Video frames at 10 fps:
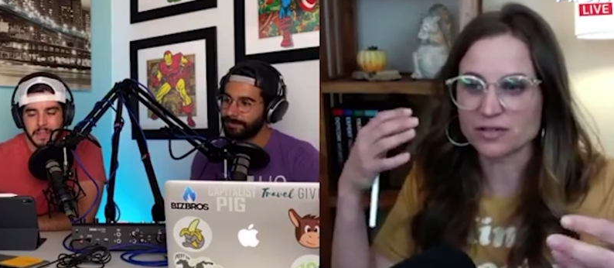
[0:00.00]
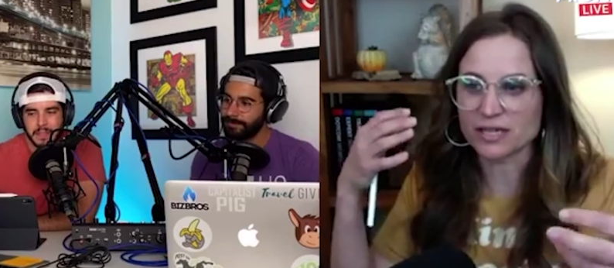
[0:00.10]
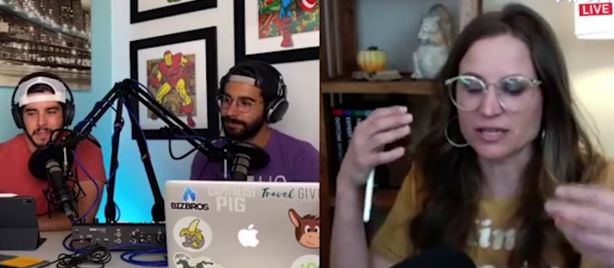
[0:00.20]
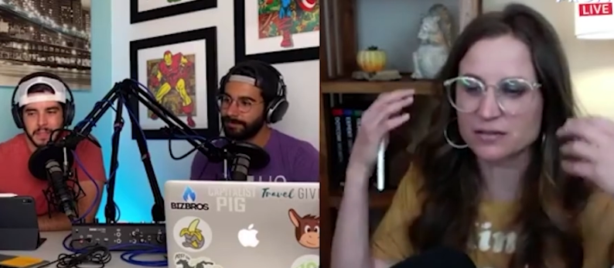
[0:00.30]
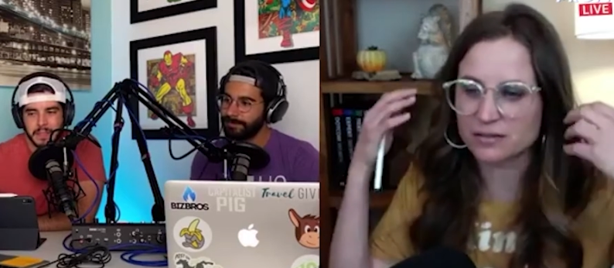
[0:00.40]

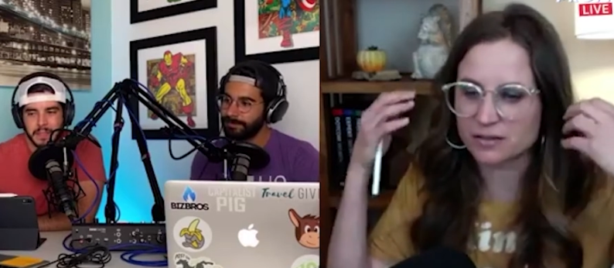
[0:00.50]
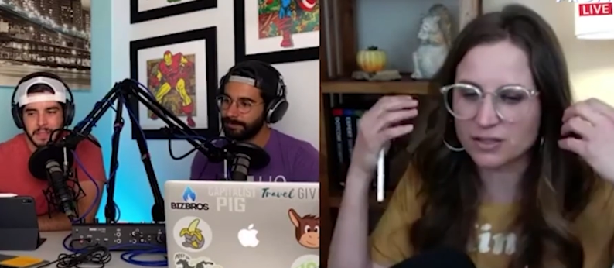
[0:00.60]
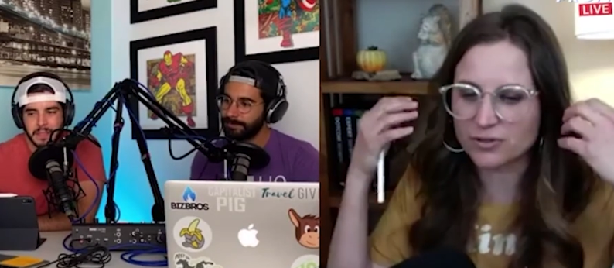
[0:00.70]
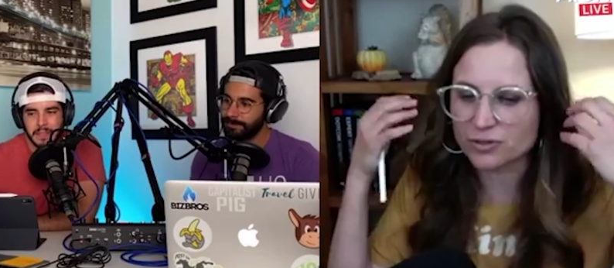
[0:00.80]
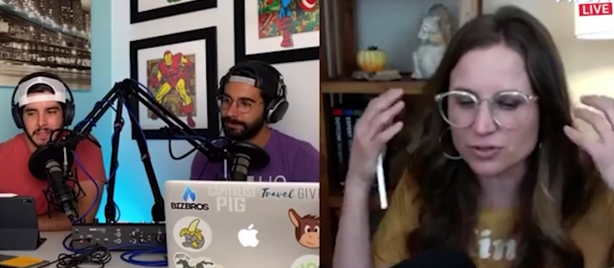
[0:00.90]
Speaker 1: like
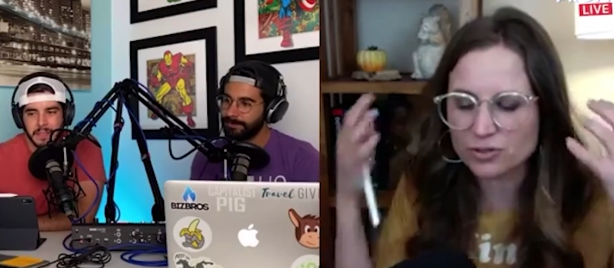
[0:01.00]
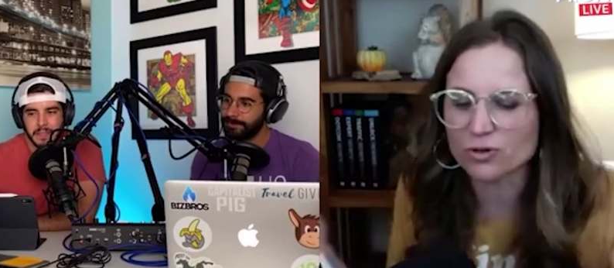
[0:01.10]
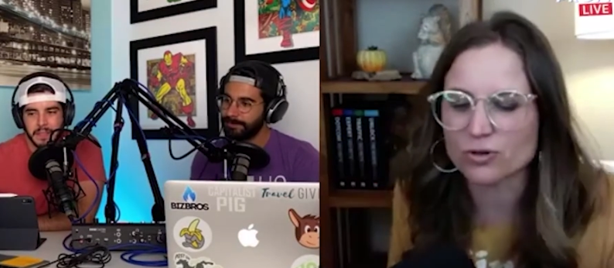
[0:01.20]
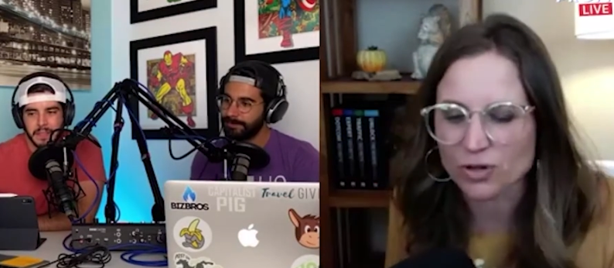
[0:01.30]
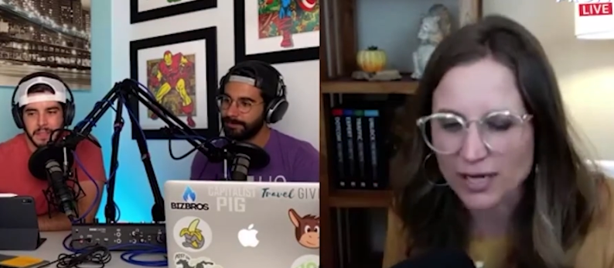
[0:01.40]
either you'll
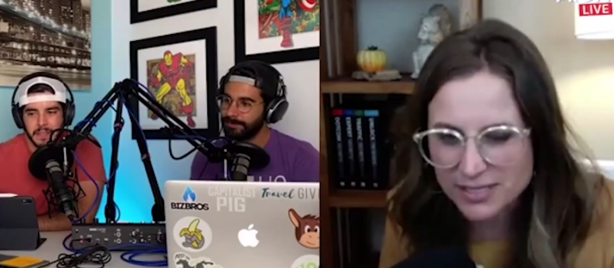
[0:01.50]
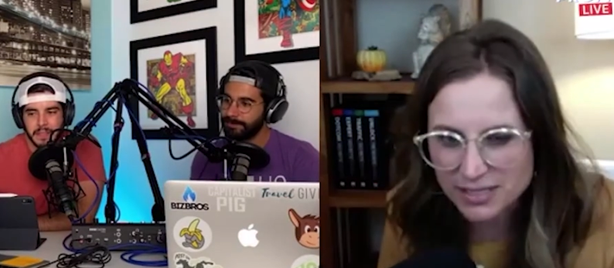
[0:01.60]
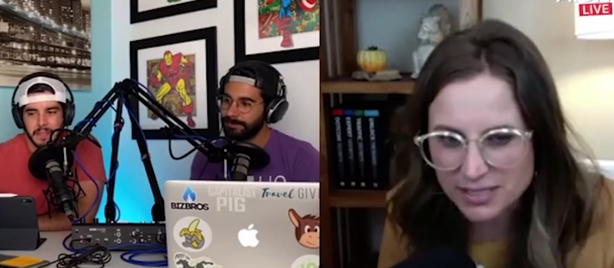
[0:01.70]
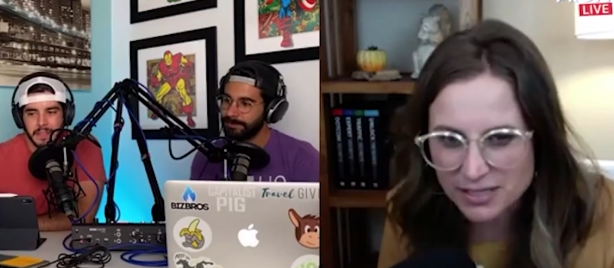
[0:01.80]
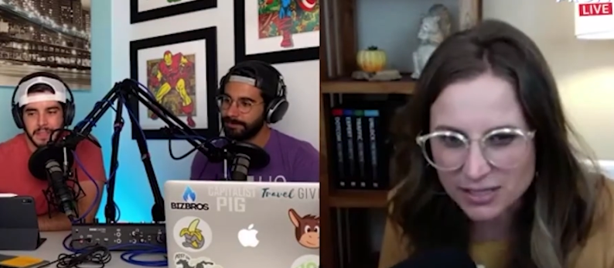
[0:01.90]
go
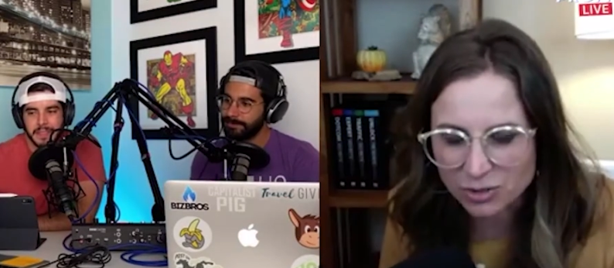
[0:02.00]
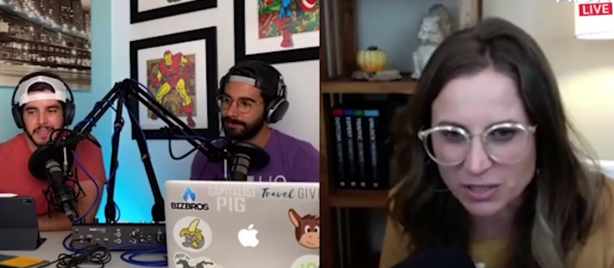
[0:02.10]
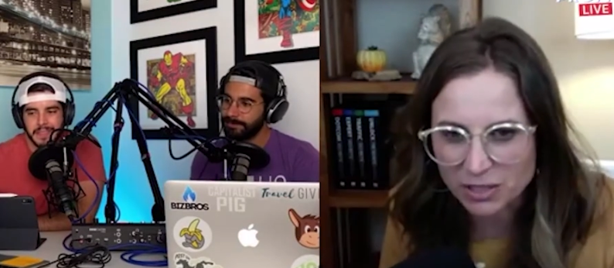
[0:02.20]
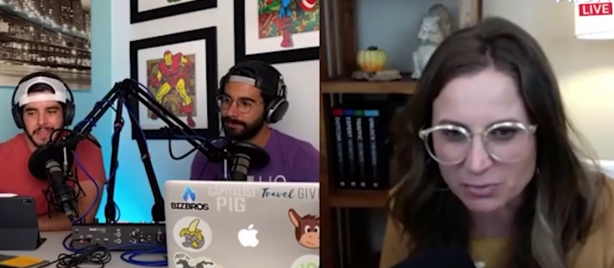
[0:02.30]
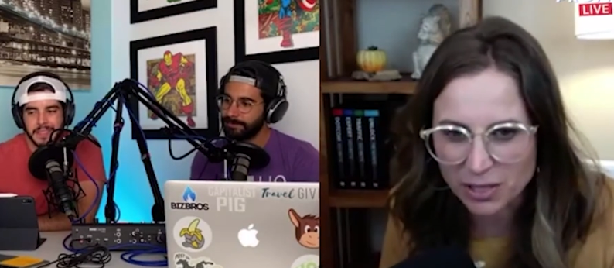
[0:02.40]
crazy and
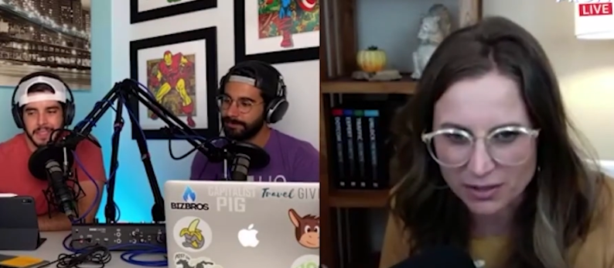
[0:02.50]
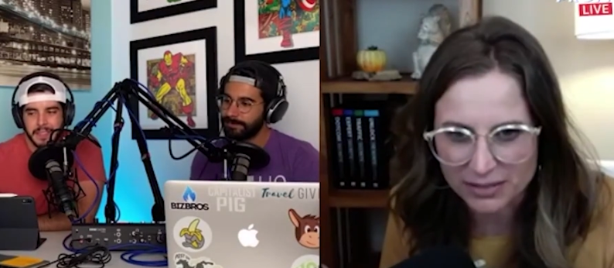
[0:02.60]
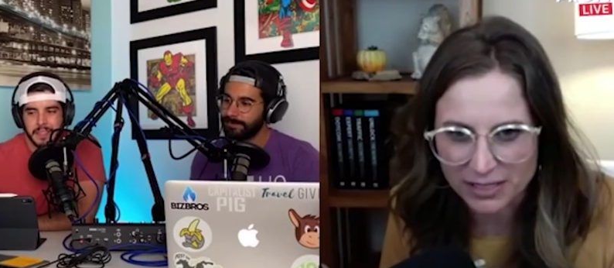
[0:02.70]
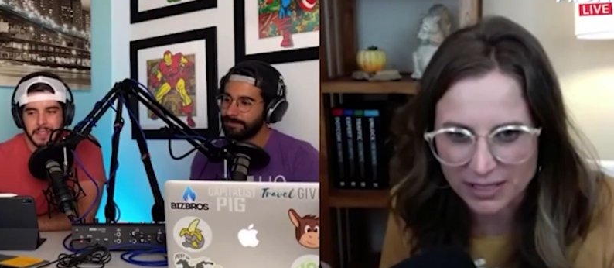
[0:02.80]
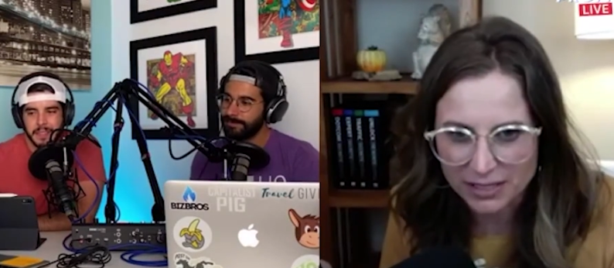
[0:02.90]
you'll be a
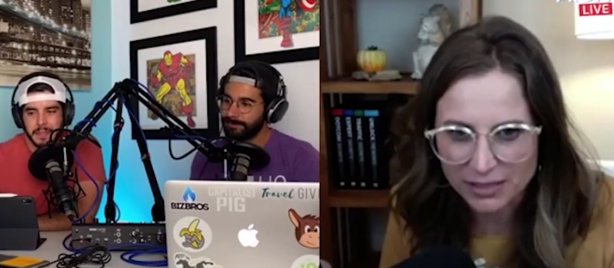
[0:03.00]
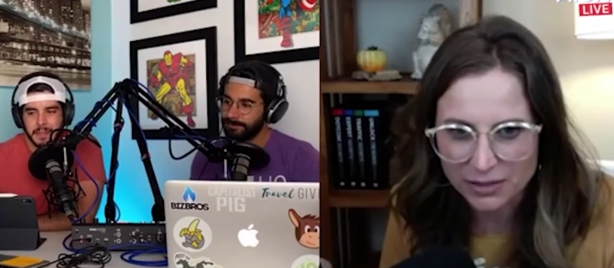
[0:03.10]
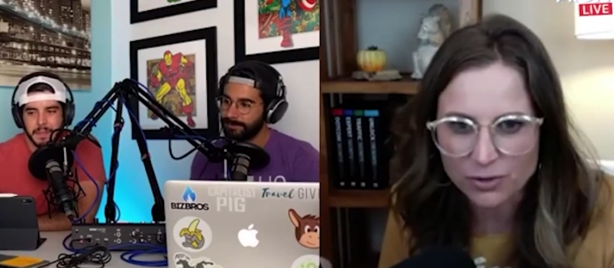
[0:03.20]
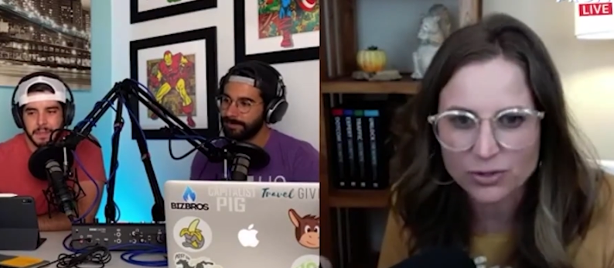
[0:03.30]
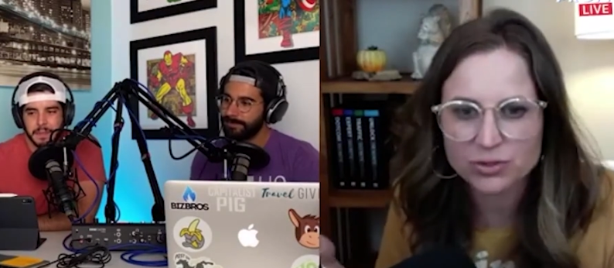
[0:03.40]
bottleneck,
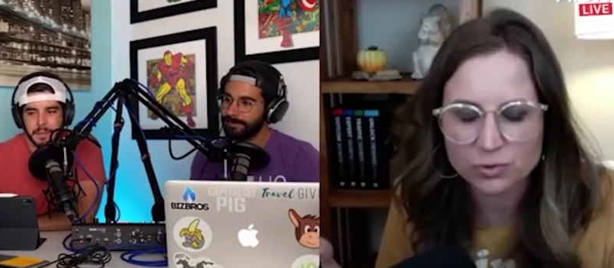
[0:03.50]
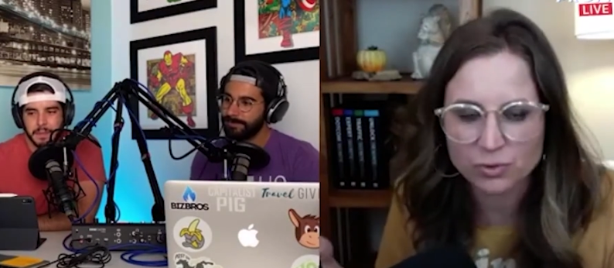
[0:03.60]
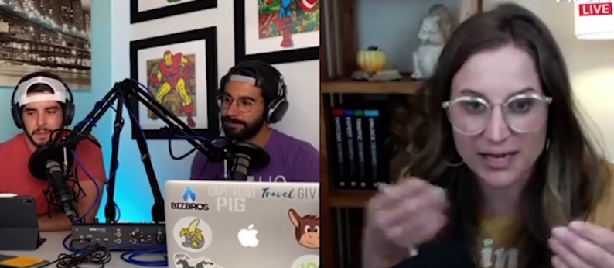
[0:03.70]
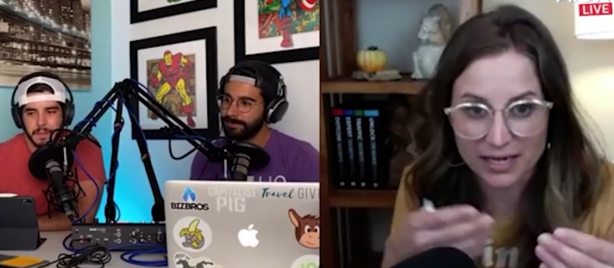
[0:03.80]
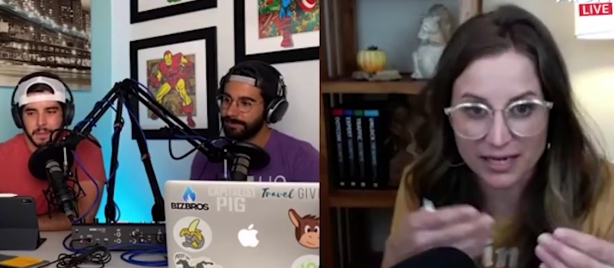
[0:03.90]
or you will
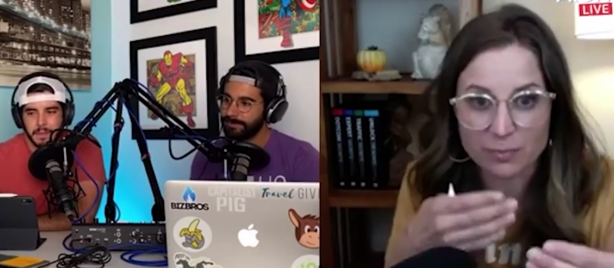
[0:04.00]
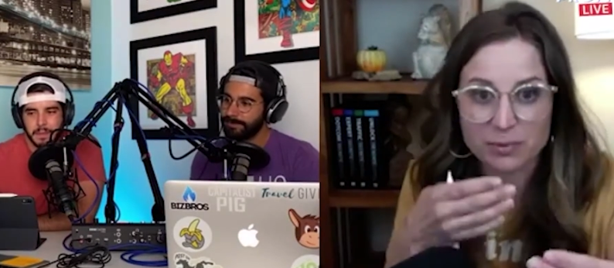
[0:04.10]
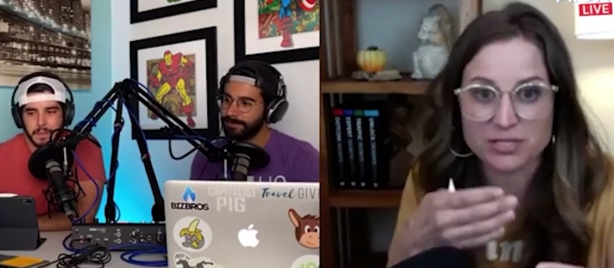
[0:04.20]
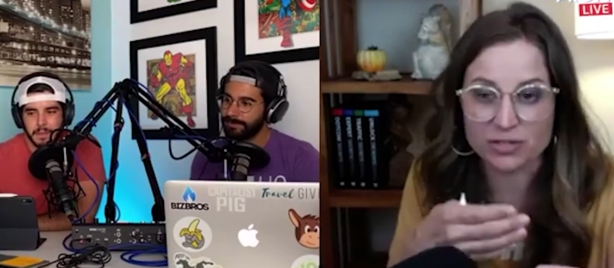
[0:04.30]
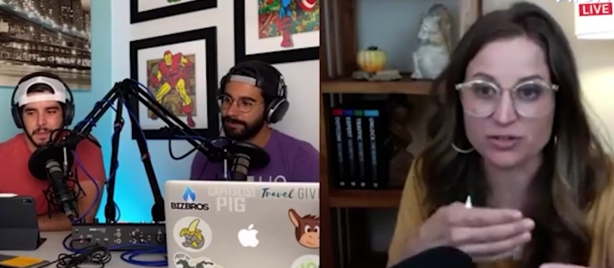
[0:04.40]
look up and
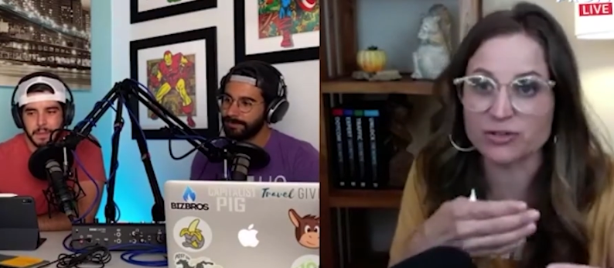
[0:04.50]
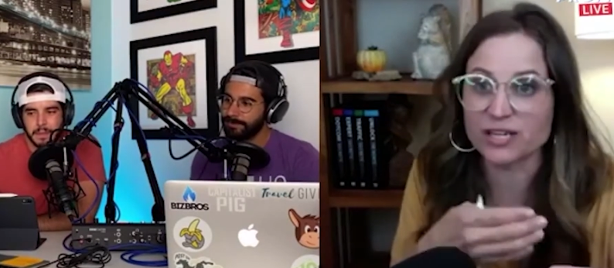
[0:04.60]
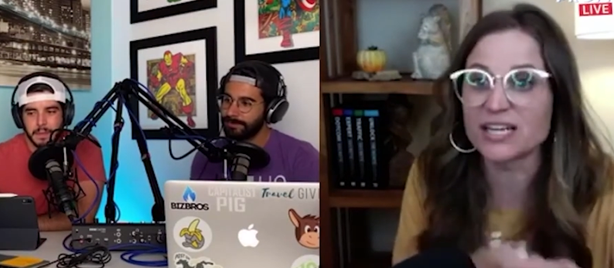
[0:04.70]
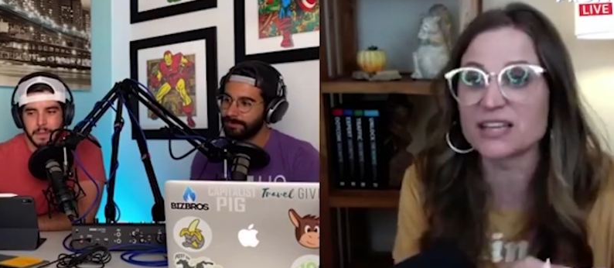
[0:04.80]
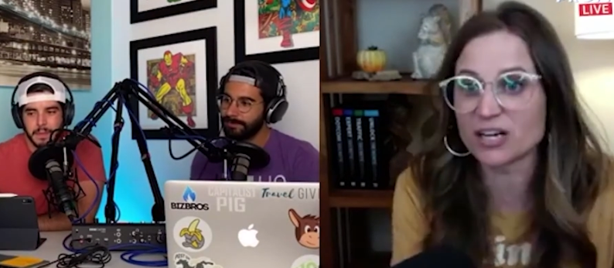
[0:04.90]
start
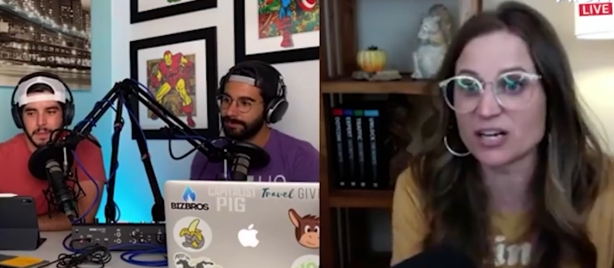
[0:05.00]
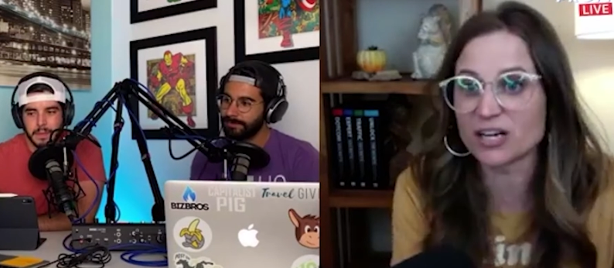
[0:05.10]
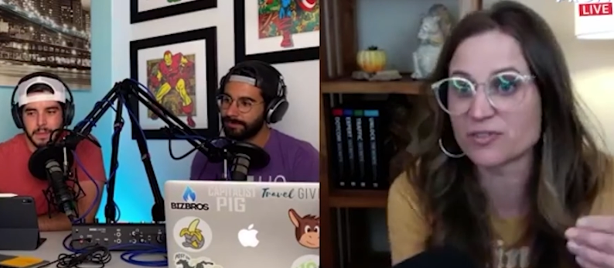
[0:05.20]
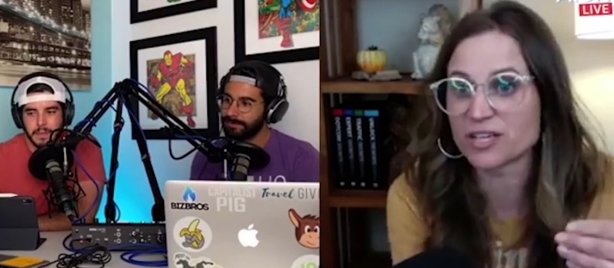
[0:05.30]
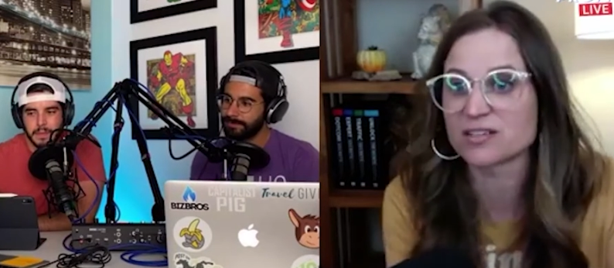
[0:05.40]
creating the
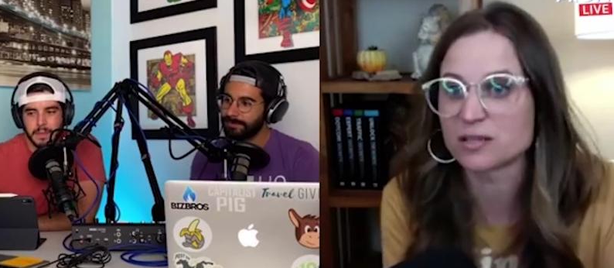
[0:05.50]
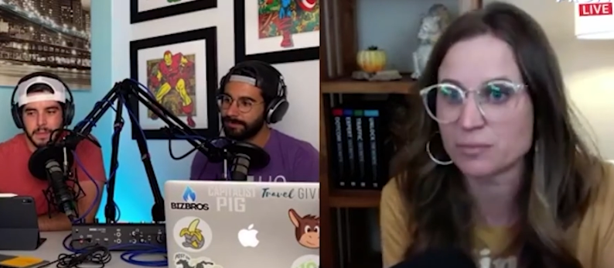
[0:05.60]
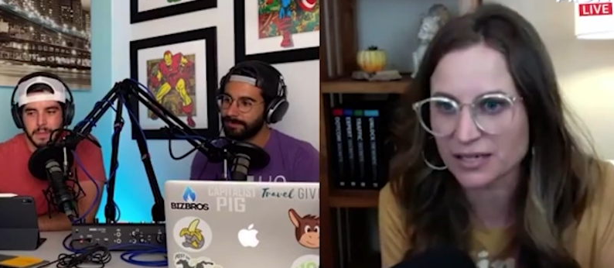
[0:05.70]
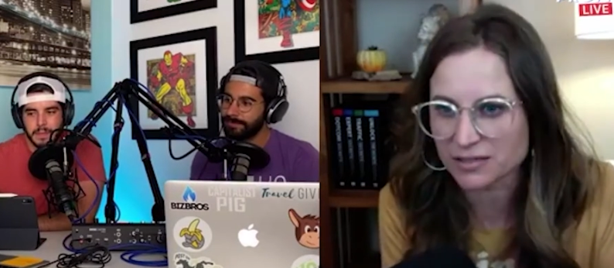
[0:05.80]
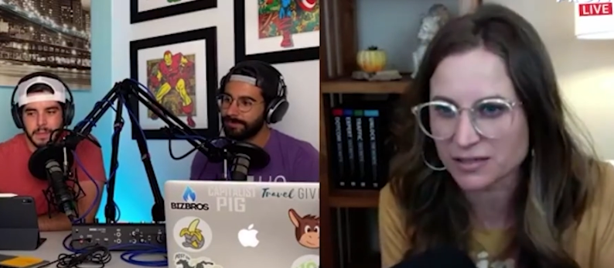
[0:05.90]
things on the back
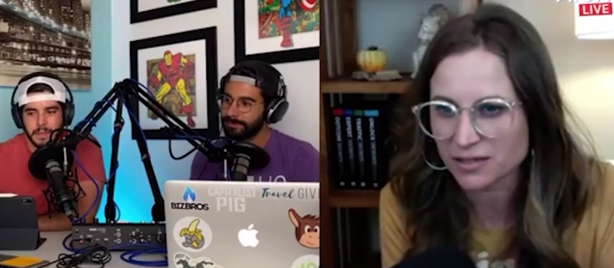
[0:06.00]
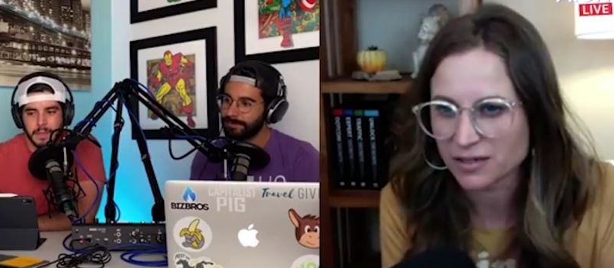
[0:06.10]
end.